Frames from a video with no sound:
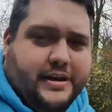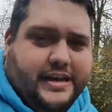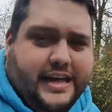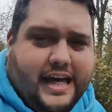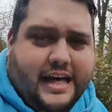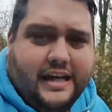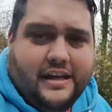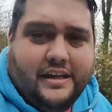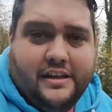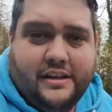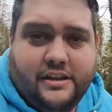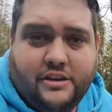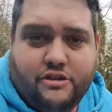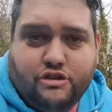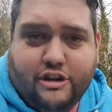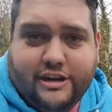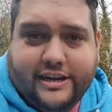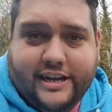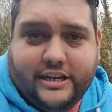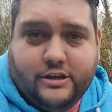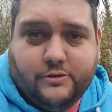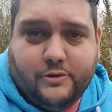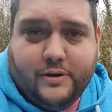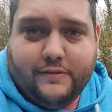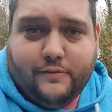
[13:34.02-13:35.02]
yeah, Track
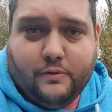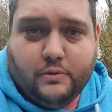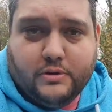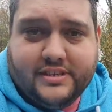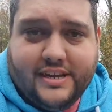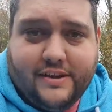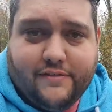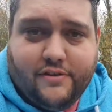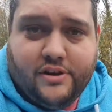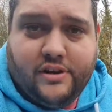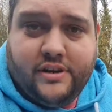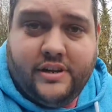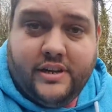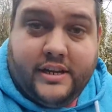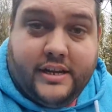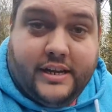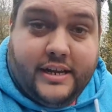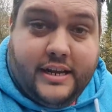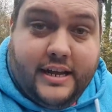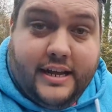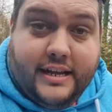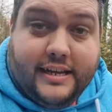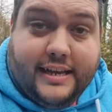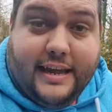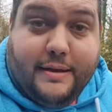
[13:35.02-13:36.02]
It 24/7.
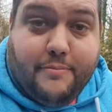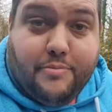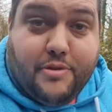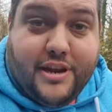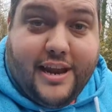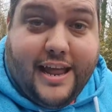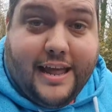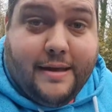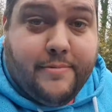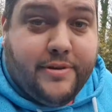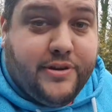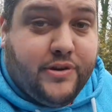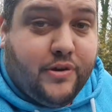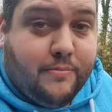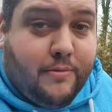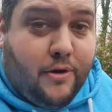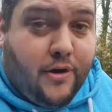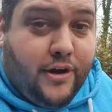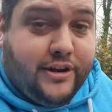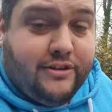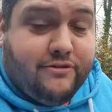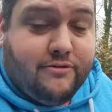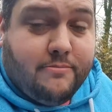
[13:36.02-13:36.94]
Keep the name in your mind.